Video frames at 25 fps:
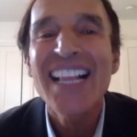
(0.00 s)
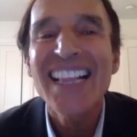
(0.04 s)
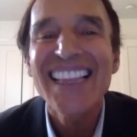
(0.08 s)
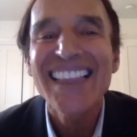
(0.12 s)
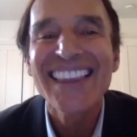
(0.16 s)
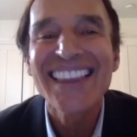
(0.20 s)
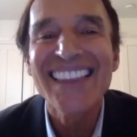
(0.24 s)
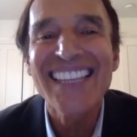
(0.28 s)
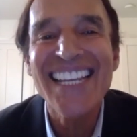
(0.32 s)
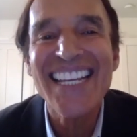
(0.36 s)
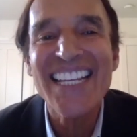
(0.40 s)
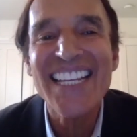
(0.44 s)

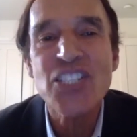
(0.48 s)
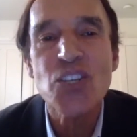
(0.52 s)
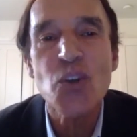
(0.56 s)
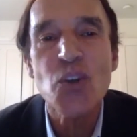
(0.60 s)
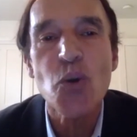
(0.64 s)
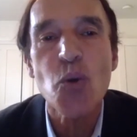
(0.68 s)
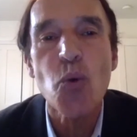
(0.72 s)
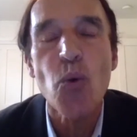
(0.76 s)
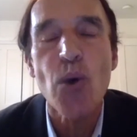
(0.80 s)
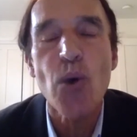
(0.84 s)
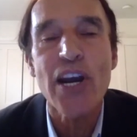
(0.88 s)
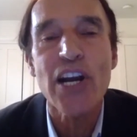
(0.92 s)
linked to
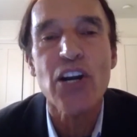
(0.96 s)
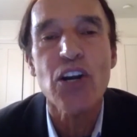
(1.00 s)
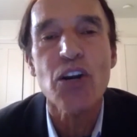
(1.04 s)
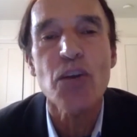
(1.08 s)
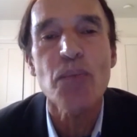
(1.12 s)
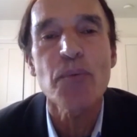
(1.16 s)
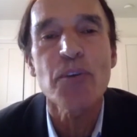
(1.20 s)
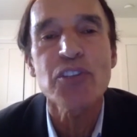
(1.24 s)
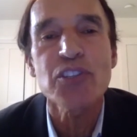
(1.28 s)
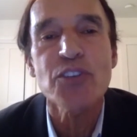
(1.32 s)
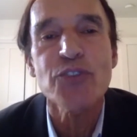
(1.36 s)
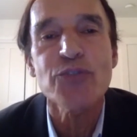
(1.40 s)

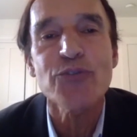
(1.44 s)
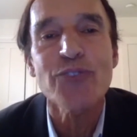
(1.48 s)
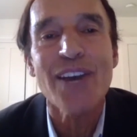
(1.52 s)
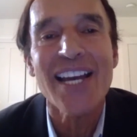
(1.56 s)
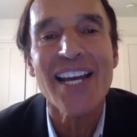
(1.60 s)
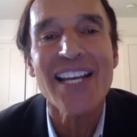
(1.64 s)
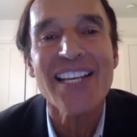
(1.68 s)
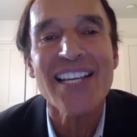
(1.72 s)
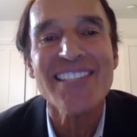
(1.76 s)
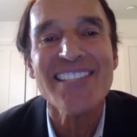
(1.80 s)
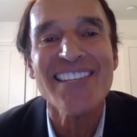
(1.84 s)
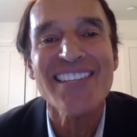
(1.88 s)
wearable
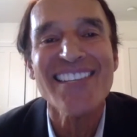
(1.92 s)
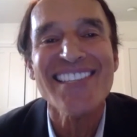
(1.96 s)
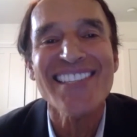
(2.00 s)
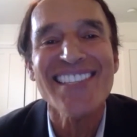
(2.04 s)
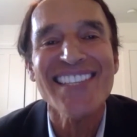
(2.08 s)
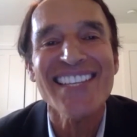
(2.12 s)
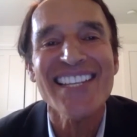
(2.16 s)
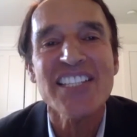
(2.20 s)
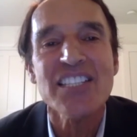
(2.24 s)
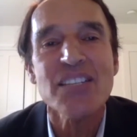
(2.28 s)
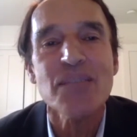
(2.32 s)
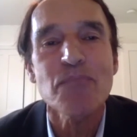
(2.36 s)
devices,
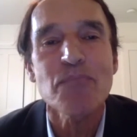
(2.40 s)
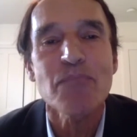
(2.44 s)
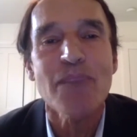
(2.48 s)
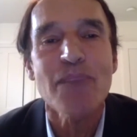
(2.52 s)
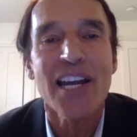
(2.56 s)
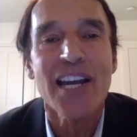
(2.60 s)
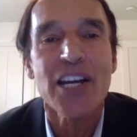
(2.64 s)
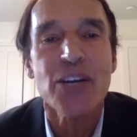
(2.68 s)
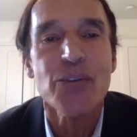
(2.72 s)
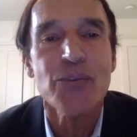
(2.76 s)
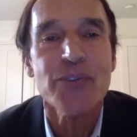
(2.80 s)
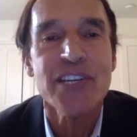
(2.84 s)
linked to
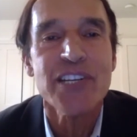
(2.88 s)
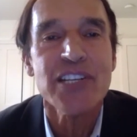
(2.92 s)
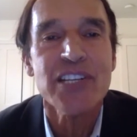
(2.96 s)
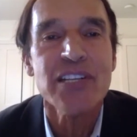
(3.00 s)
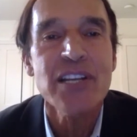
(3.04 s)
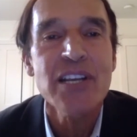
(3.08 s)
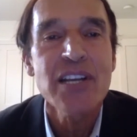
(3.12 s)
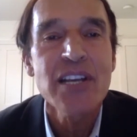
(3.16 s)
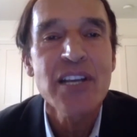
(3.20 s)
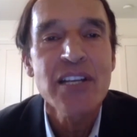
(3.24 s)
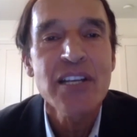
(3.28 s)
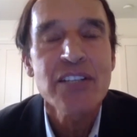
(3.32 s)
monitoring
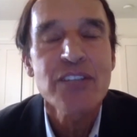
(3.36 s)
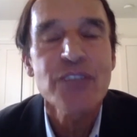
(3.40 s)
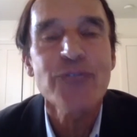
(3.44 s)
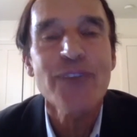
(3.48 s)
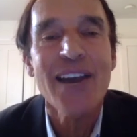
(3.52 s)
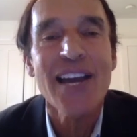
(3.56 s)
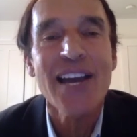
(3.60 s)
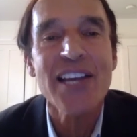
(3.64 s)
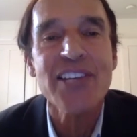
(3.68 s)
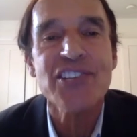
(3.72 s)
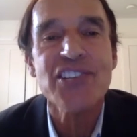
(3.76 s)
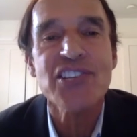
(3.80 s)

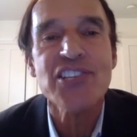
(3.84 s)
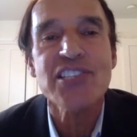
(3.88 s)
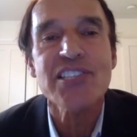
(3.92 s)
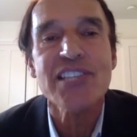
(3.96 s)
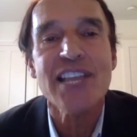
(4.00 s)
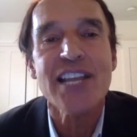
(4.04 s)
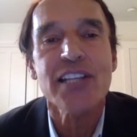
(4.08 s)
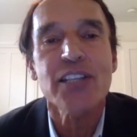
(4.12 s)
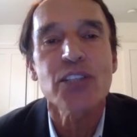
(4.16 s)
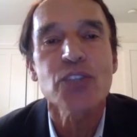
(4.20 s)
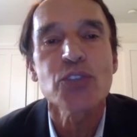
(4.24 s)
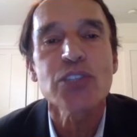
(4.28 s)
devices
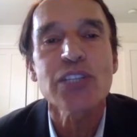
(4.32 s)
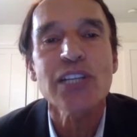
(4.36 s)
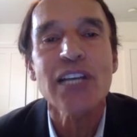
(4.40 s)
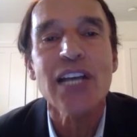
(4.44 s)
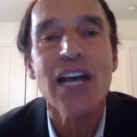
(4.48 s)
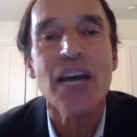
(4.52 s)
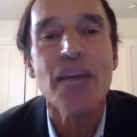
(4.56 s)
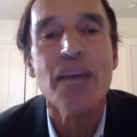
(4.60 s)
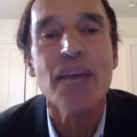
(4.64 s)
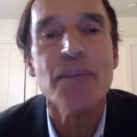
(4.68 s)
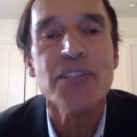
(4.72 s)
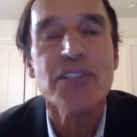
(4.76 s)
like
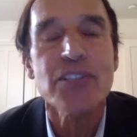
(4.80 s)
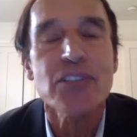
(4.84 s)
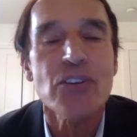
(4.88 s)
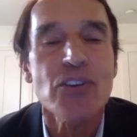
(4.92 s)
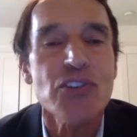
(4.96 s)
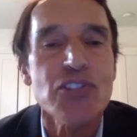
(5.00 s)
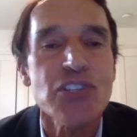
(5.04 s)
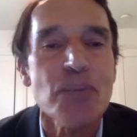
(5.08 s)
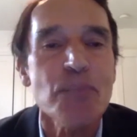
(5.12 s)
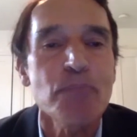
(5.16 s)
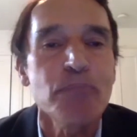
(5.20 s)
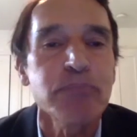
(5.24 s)

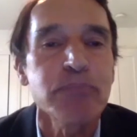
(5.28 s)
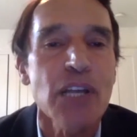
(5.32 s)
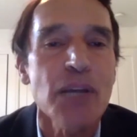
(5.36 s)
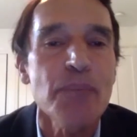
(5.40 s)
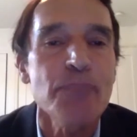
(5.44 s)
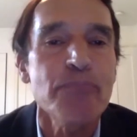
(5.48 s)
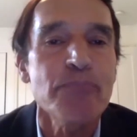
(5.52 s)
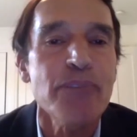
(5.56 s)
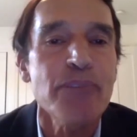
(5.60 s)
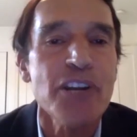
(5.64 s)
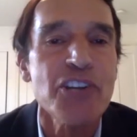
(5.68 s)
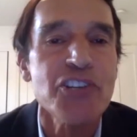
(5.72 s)
glucometers and blood
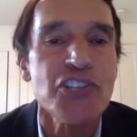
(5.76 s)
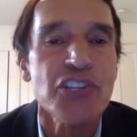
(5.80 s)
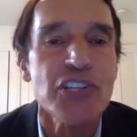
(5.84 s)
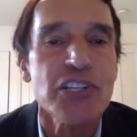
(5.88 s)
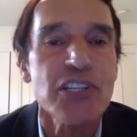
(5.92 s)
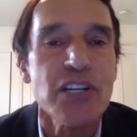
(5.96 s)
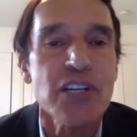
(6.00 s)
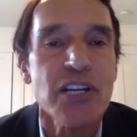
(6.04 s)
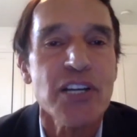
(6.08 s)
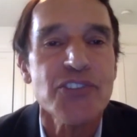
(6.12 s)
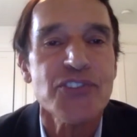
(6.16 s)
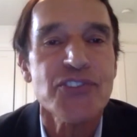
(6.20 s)
pressure
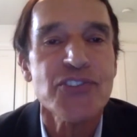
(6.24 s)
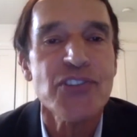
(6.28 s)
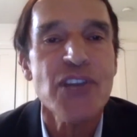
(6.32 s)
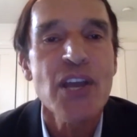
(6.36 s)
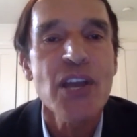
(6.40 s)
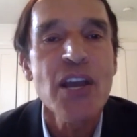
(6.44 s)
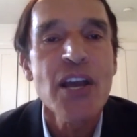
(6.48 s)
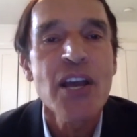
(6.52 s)
cuffs.